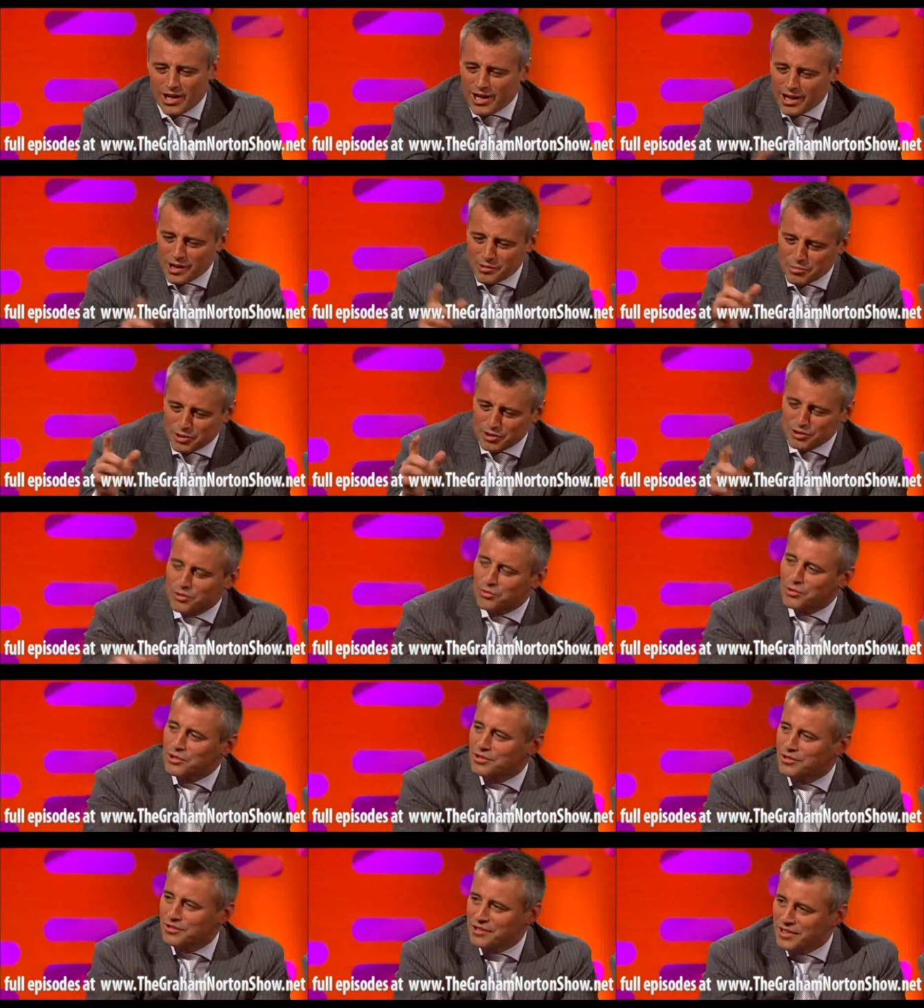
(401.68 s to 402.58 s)
And I put the
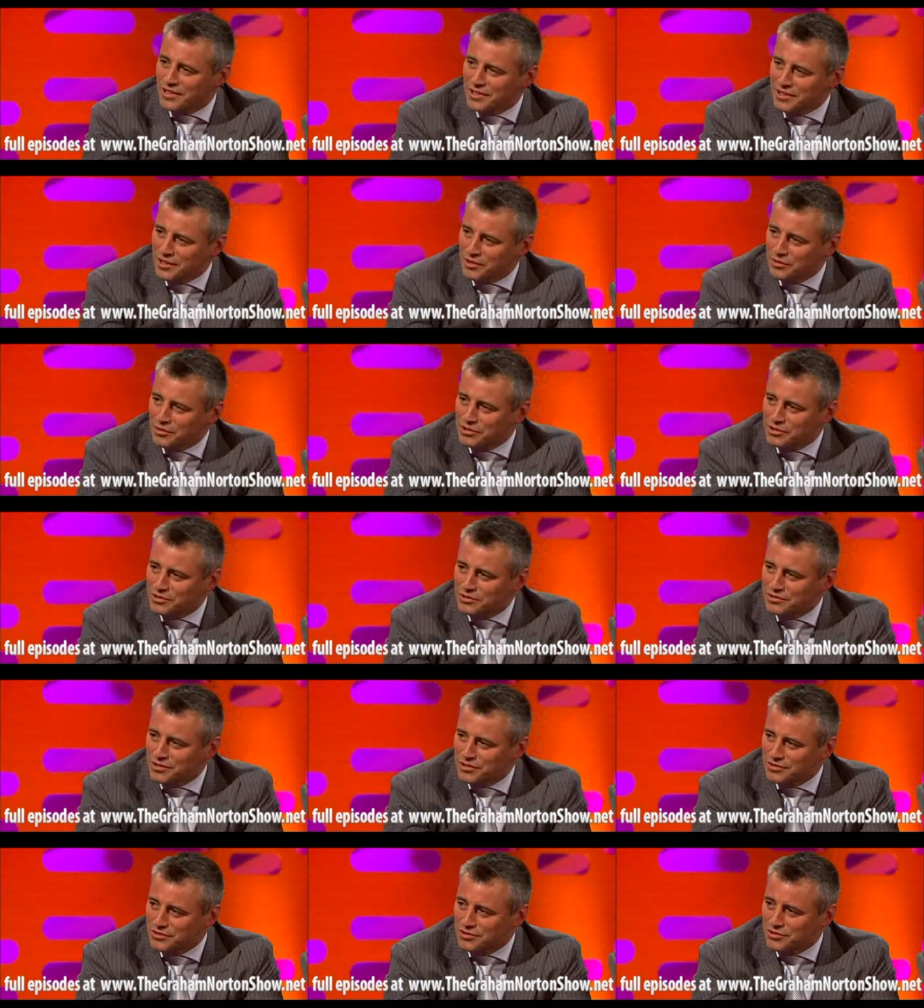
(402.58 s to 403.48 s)
window down to hear what she's
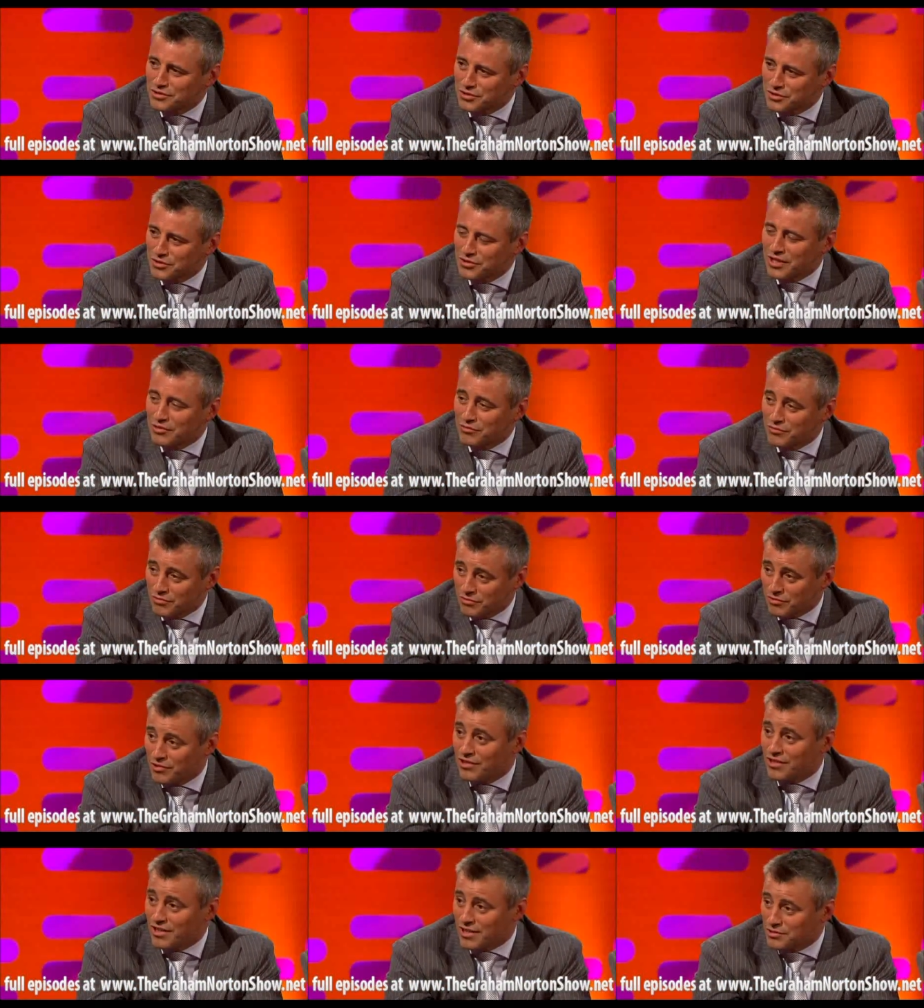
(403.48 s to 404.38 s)
listened to, and I
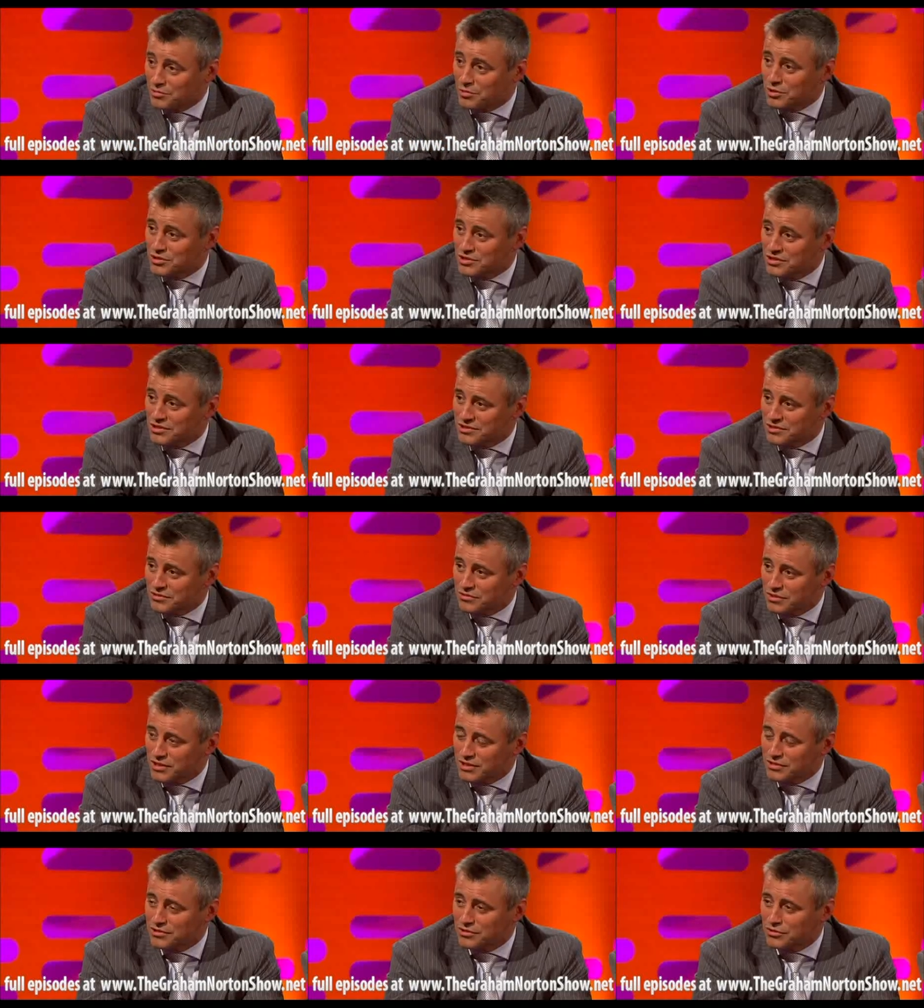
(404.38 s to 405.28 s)
realize what she's
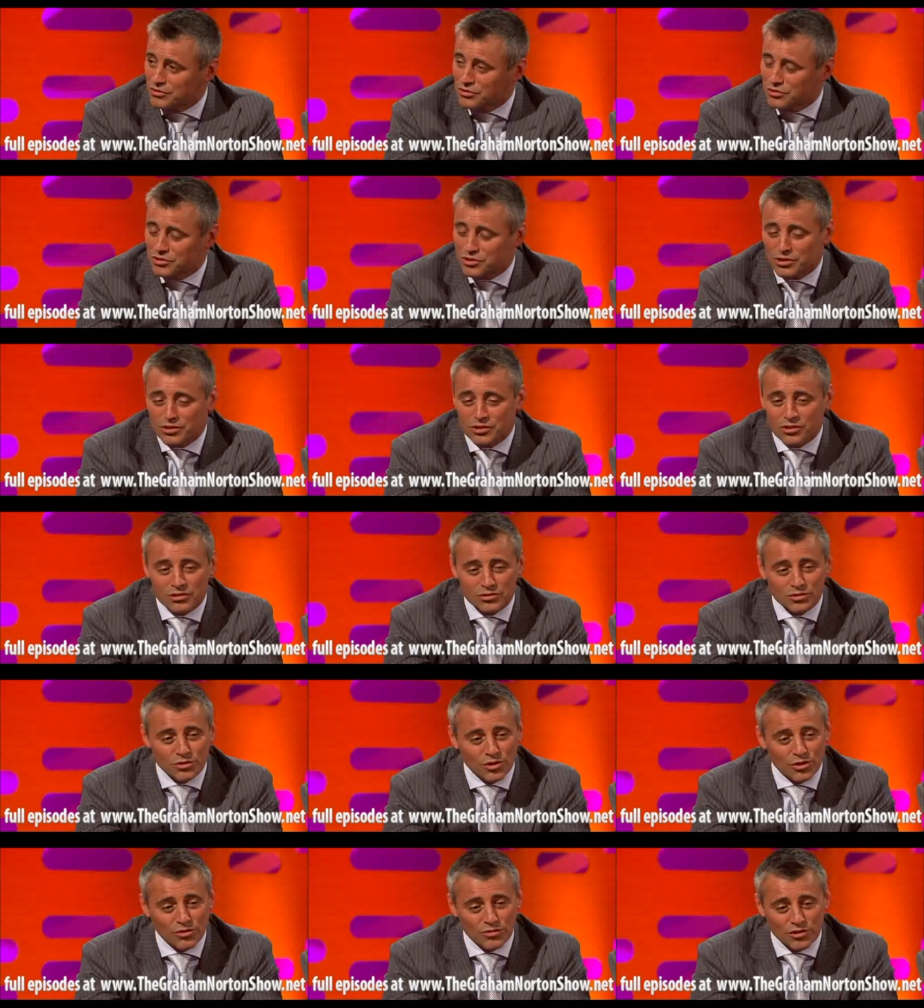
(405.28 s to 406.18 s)
listened to, and she looks
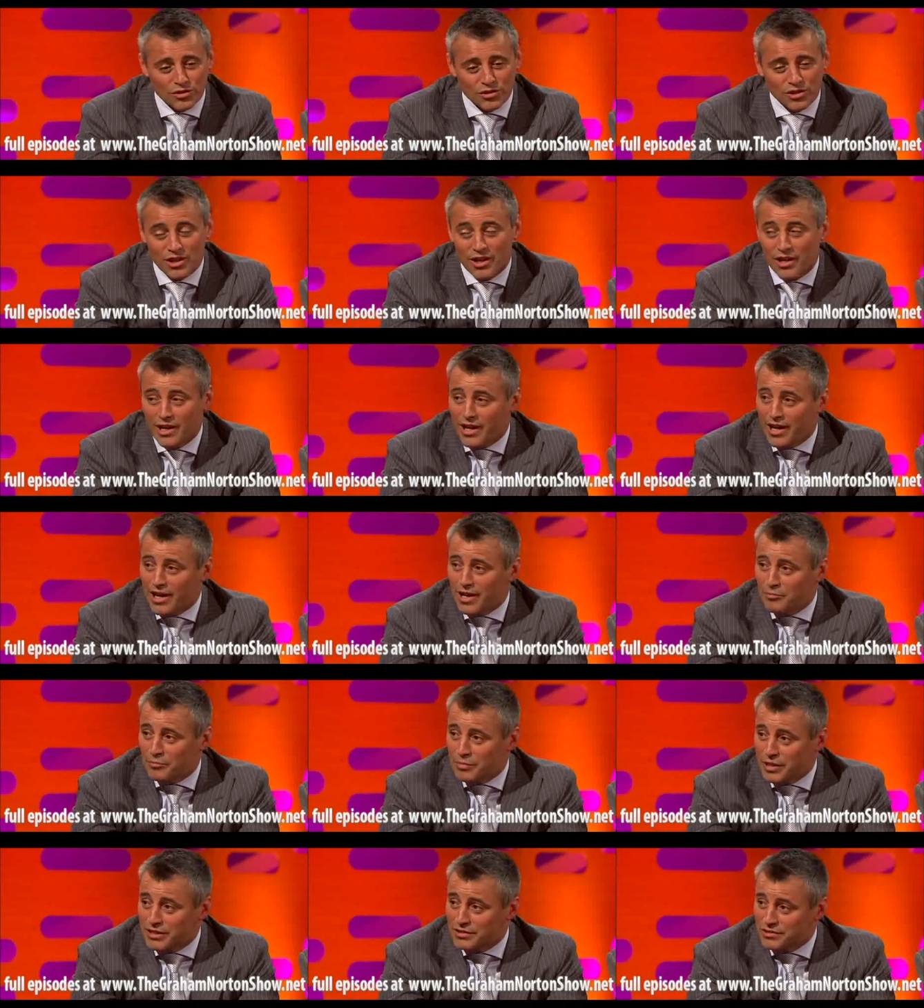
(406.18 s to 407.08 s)
over at
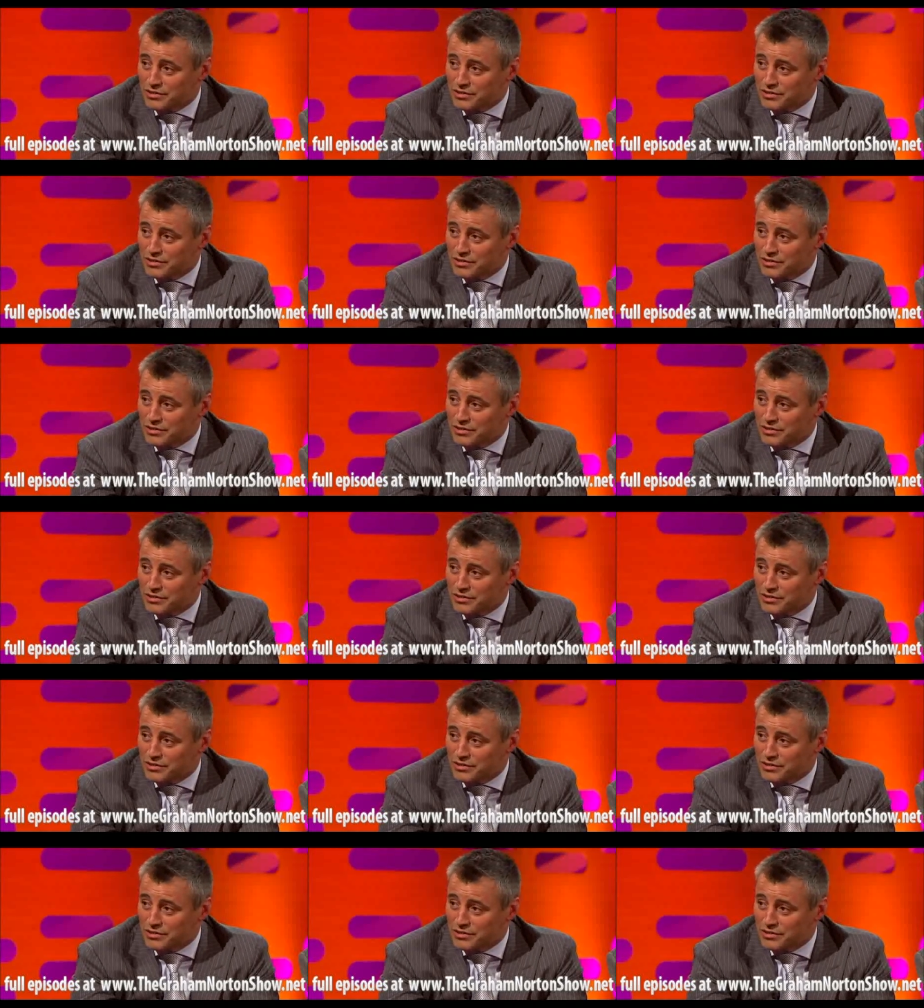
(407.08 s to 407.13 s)
me and